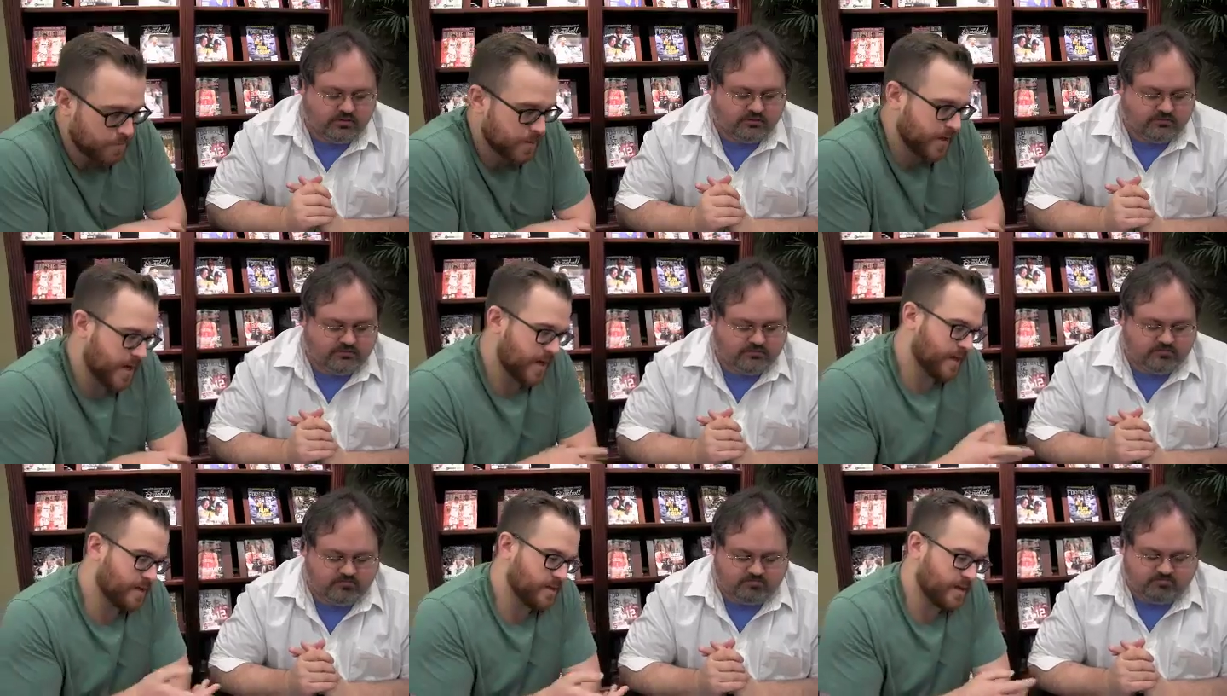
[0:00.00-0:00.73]
Speaker 1: But
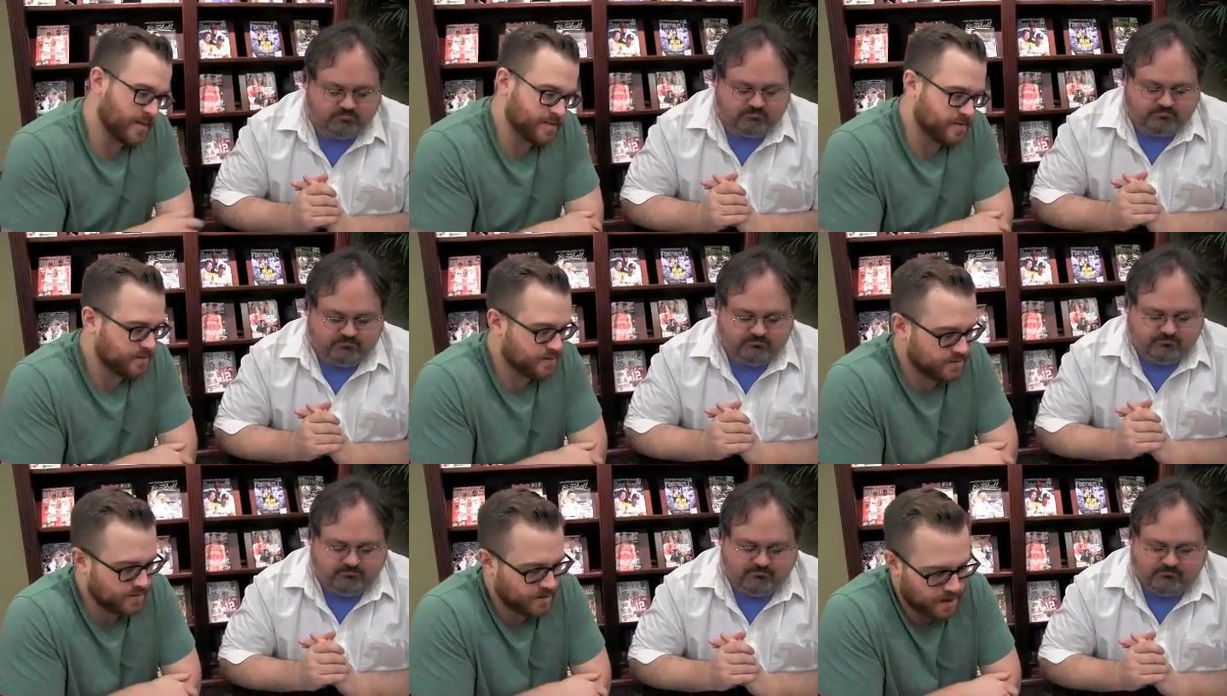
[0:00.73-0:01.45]
yeah, that,
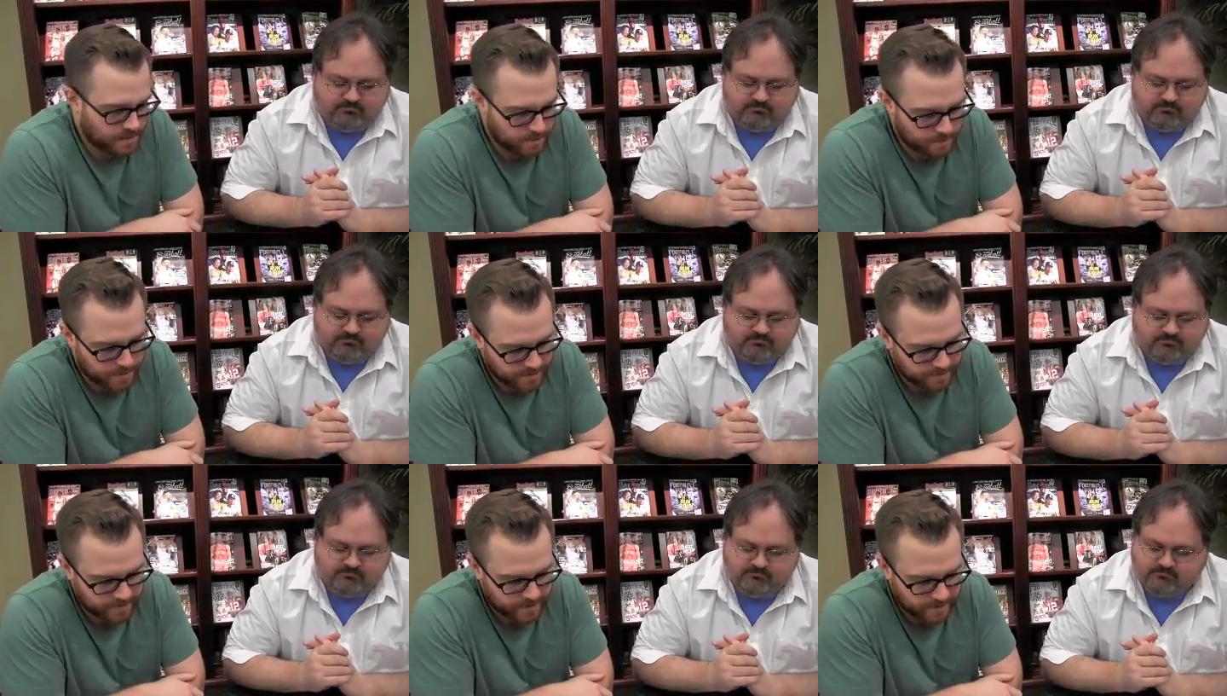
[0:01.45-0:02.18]
that's I'm a
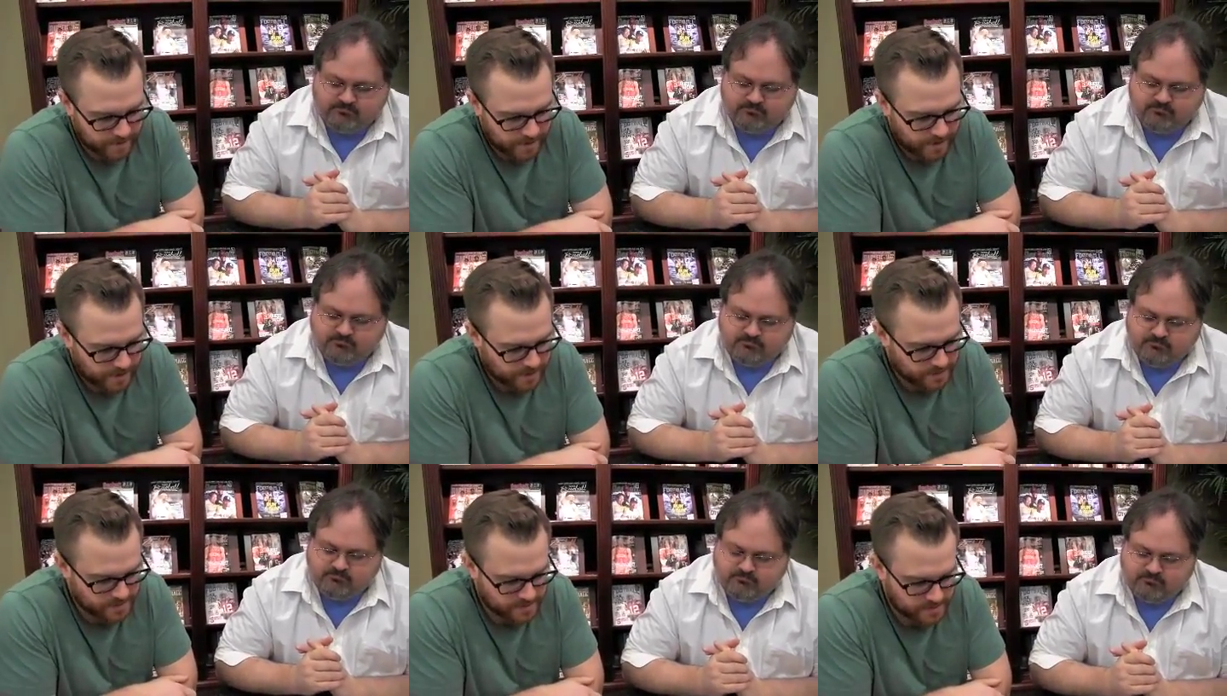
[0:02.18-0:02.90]
big fan of the
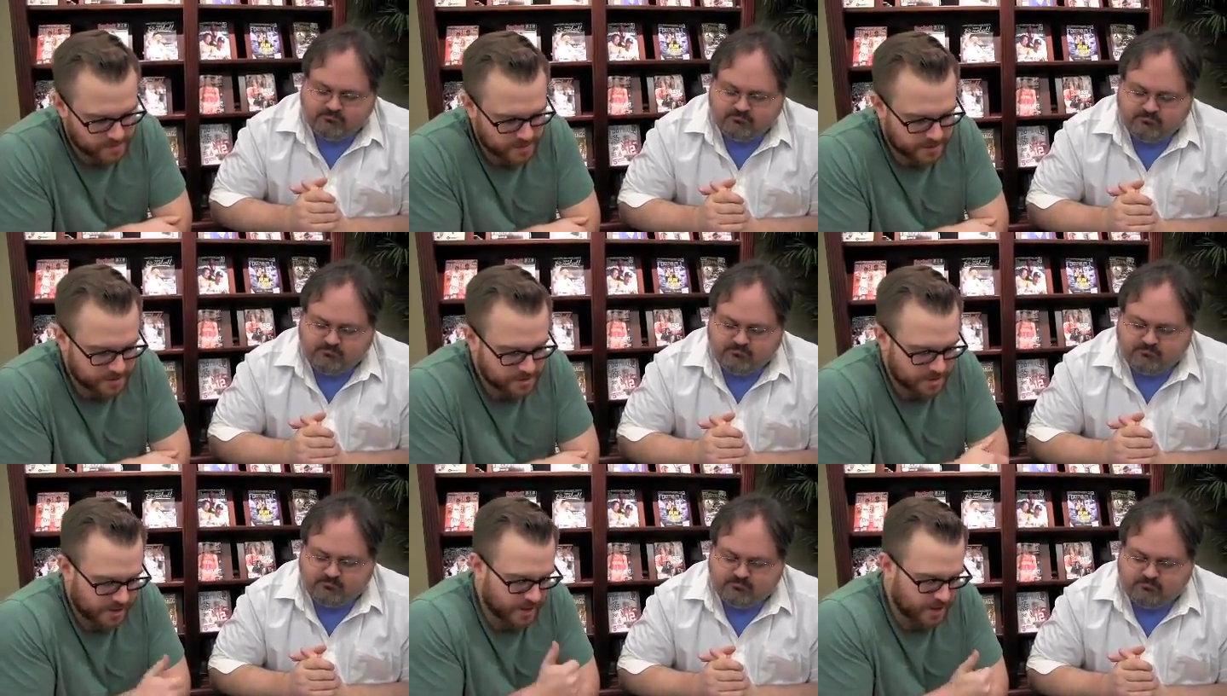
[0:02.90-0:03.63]
kicks,
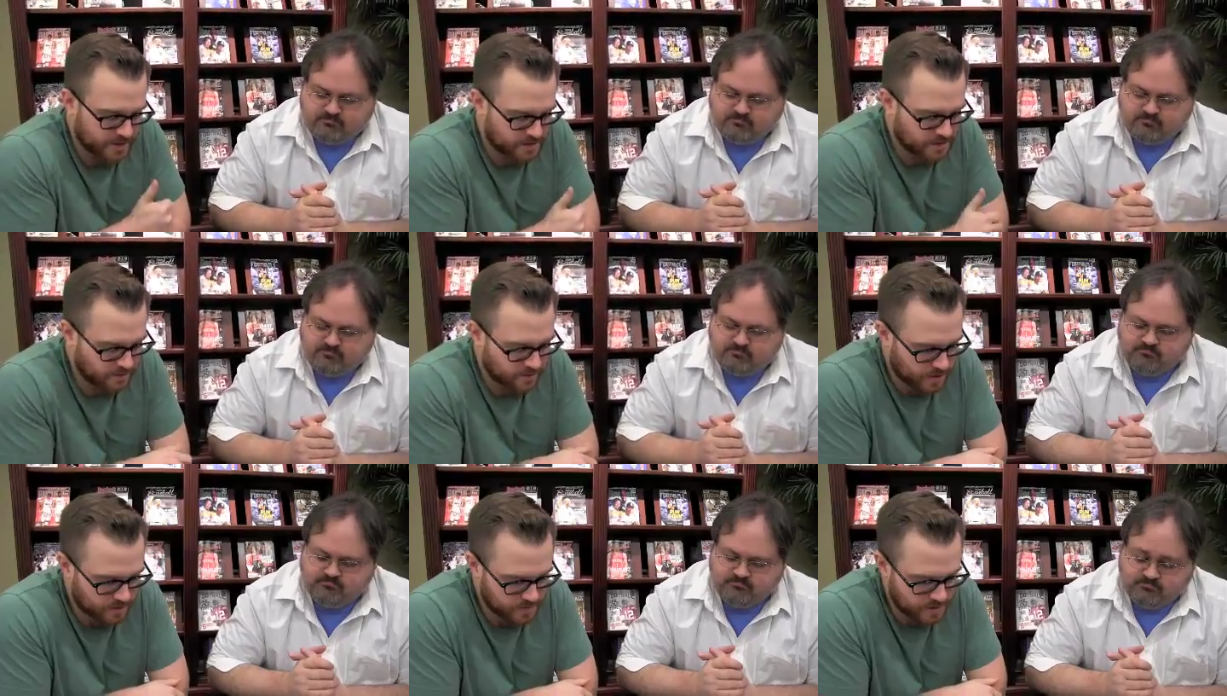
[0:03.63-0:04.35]
signature kicks, two
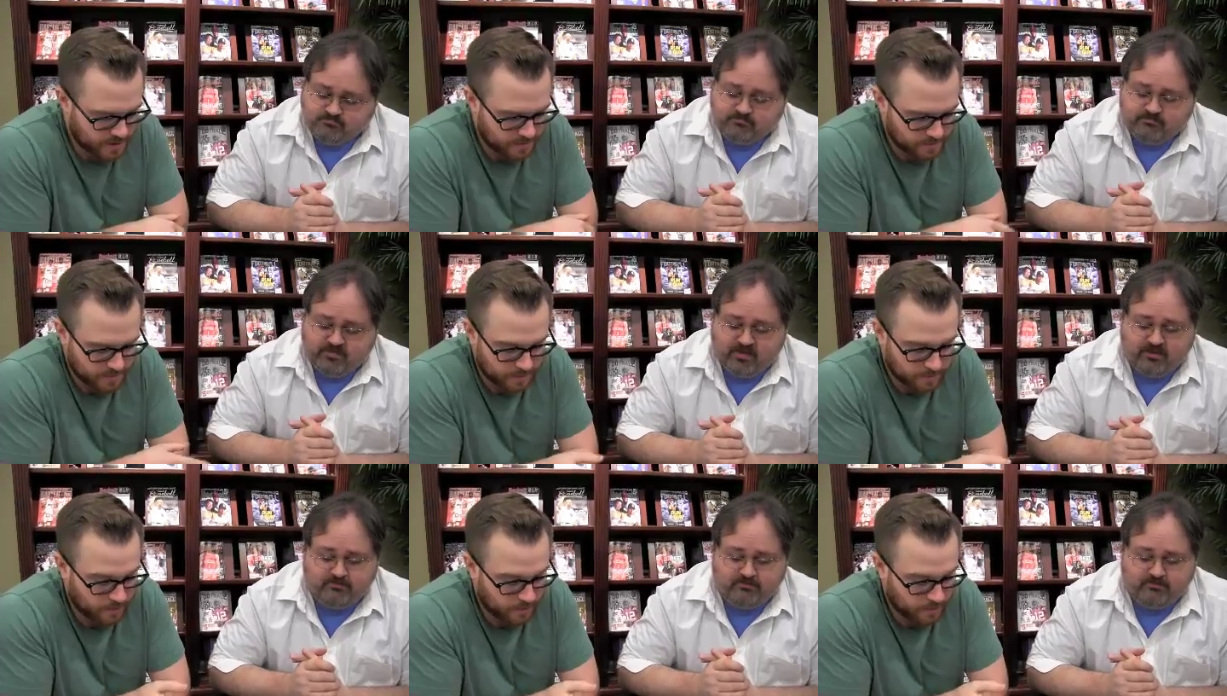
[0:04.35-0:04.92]
thumbs up. Yeah.